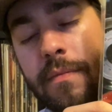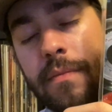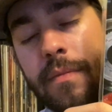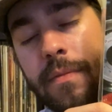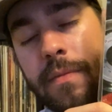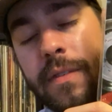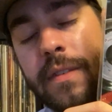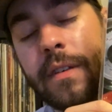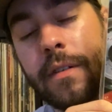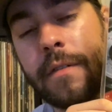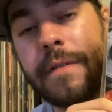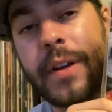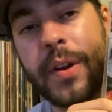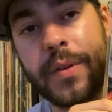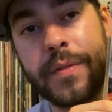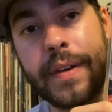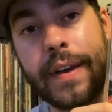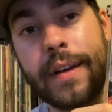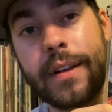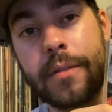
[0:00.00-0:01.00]

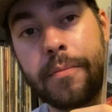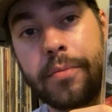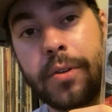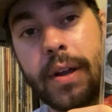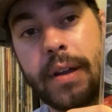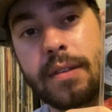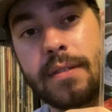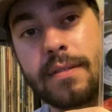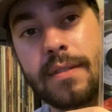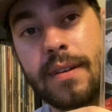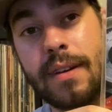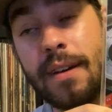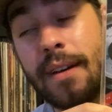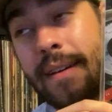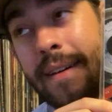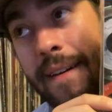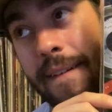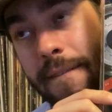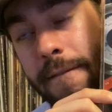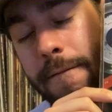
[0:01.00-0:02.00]
valid price.
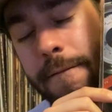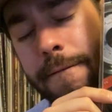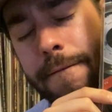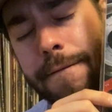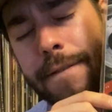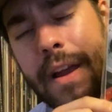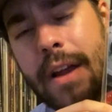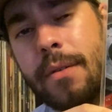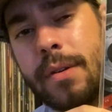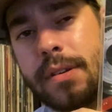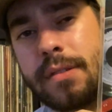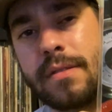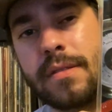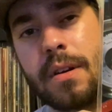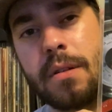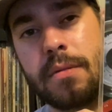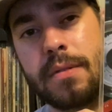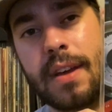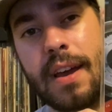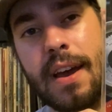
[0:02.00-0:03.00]
Very
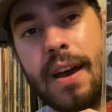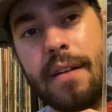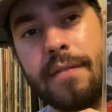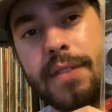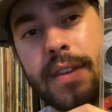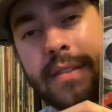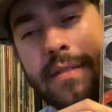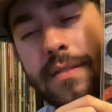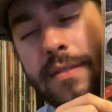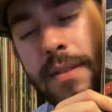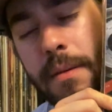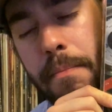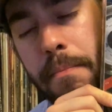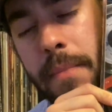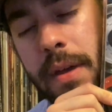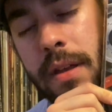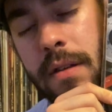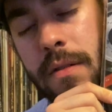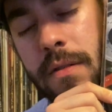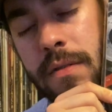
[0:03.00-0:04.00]
stoked to have this. The
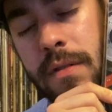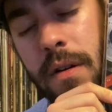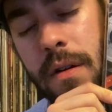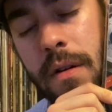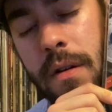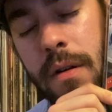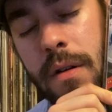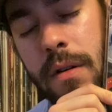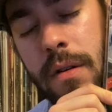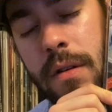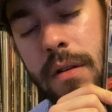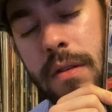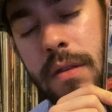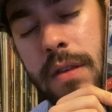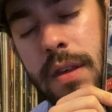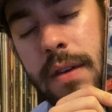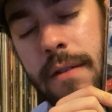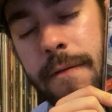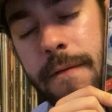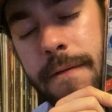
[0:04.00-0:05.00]
Meters are
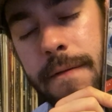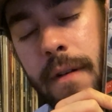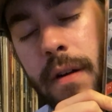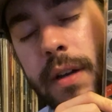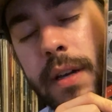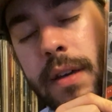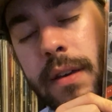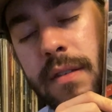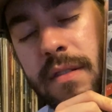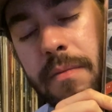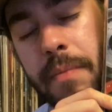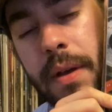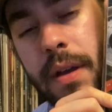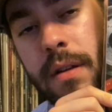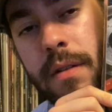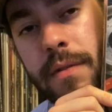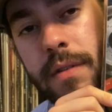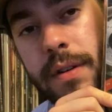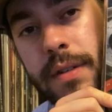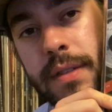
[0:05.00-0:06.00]
the funkiest band
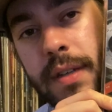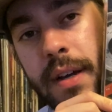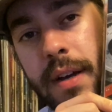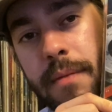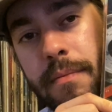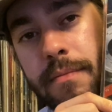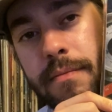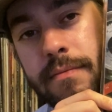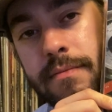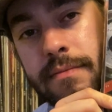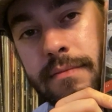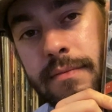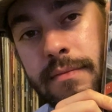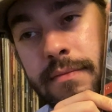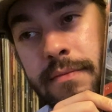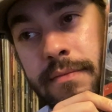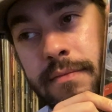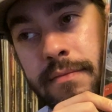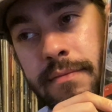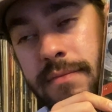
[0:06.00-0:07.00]
of all time.
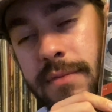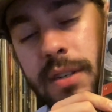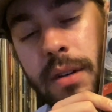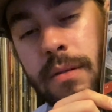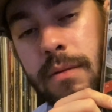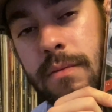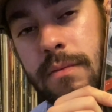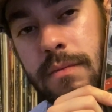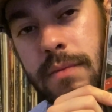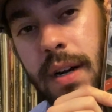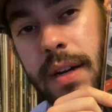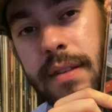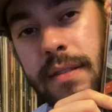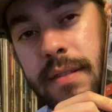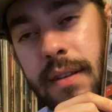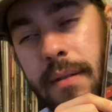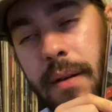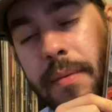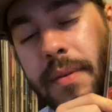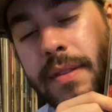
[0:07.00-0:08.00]
Don't mind
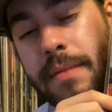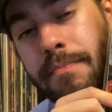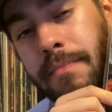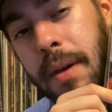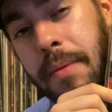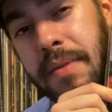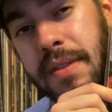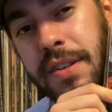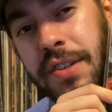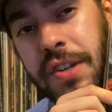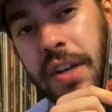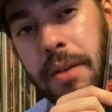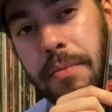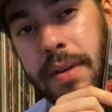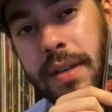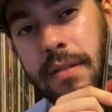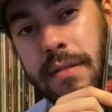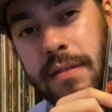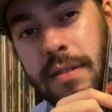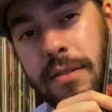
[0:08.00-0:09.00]
saying, I mean, maybe the
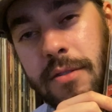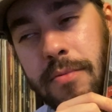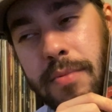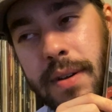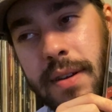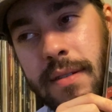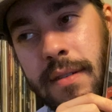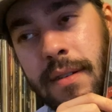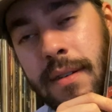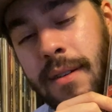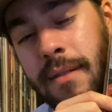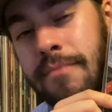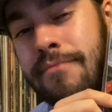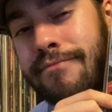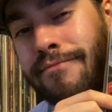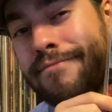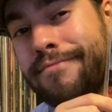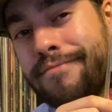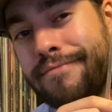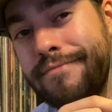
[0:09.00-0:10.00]
JBs too, but
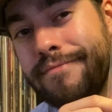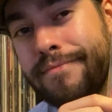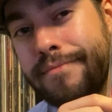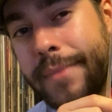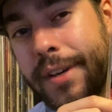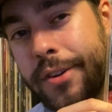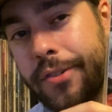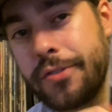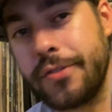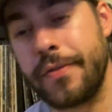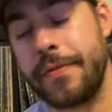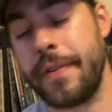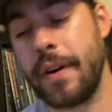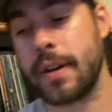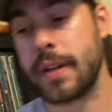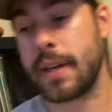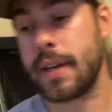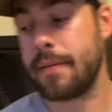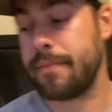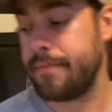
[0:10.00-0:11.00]
Meters are
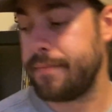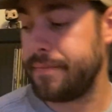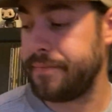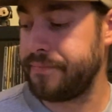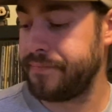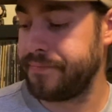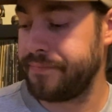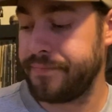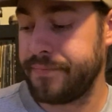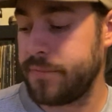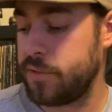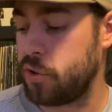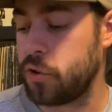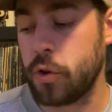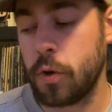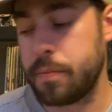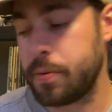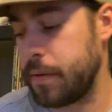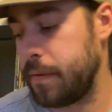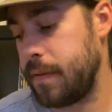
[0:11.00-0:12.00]
funky.
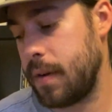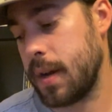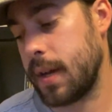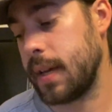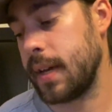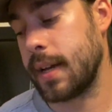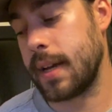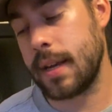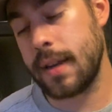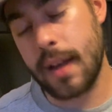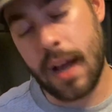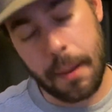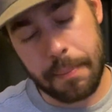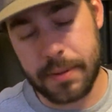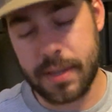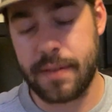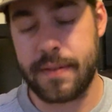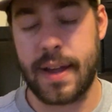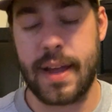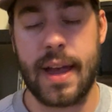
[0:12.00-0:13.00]
Super funky. Cannot
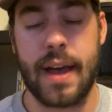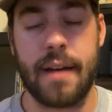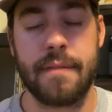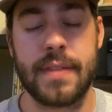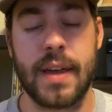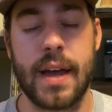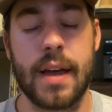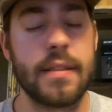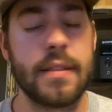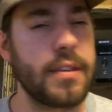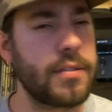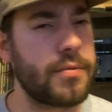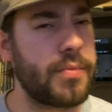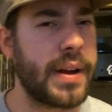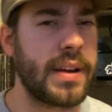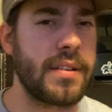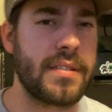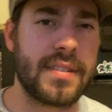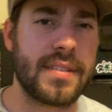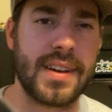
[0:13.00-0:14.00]
believe I have that. This
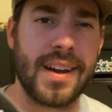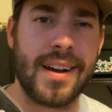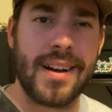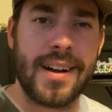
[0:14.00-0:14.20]
record is cut